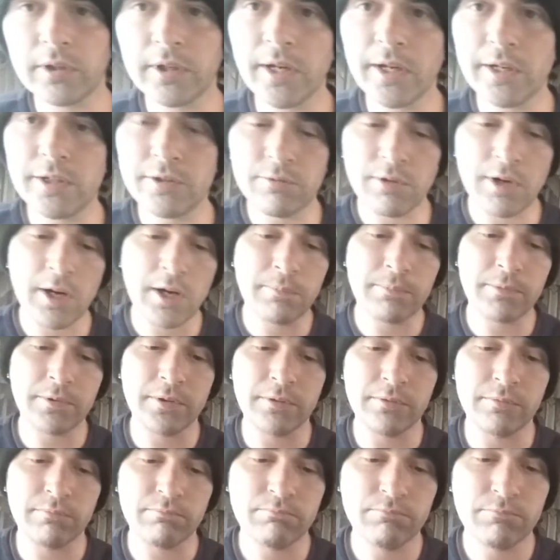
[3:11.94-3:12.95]
gauge wrapped
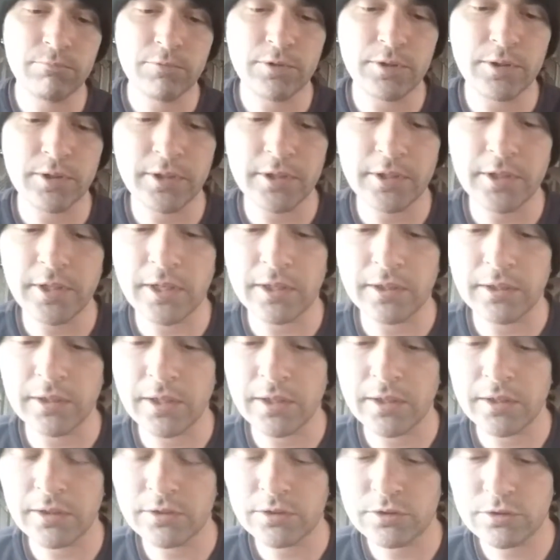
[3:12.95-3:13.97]
in 38
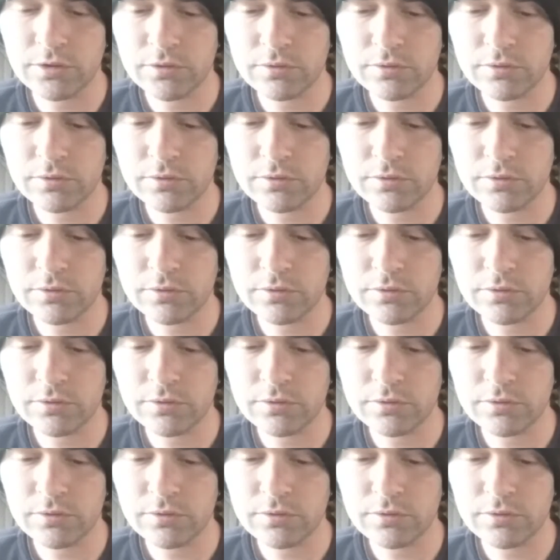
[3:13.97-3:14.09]
gauge.